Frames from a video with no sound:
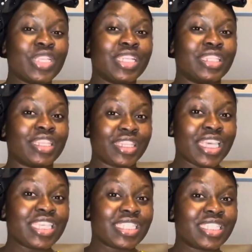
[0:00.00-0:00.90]
the
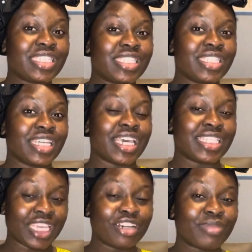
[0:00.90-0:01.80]
things that I
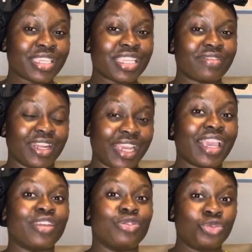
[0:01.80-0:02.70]
tell myself that I can